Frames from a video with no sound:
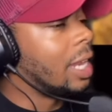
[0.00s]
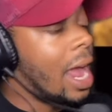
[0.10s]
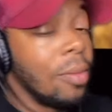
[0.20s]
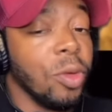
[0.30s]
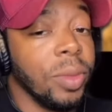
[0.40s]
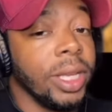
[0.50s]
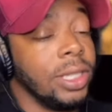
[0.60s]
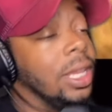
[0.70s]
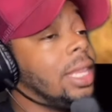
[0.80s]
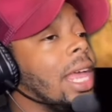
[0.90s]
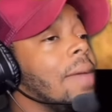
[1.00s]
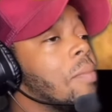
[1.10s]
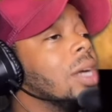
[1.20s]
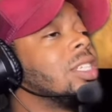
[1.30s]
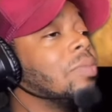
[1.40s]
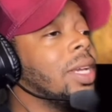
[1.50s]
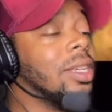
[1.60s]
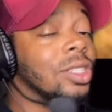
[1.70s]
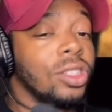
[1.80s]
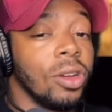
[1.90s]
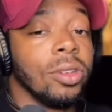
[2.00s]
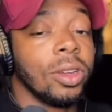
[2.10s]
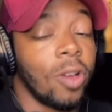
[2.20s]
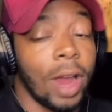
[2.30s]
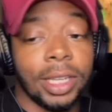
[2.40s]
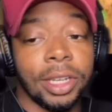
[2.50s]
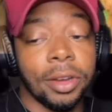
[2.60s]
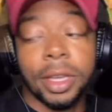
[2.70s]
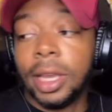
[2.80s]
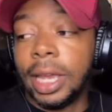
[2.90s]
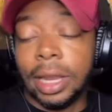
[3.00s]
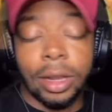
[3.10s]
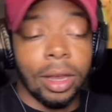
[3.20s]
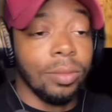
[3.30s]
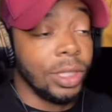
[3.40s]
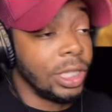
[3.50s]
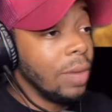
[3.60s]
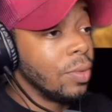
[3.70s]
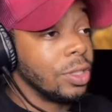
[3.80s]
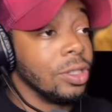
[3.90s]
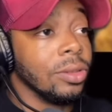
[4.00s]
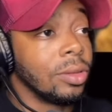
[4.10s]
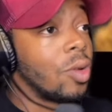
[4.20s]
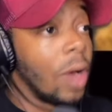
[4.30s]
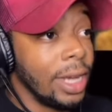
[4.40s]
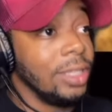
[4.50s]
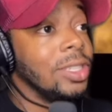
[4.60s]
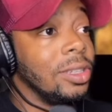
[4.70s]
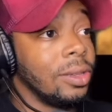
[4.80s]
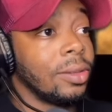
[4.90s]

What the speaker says: an animal means that they must meet a certain criteria, and zebras are crazy.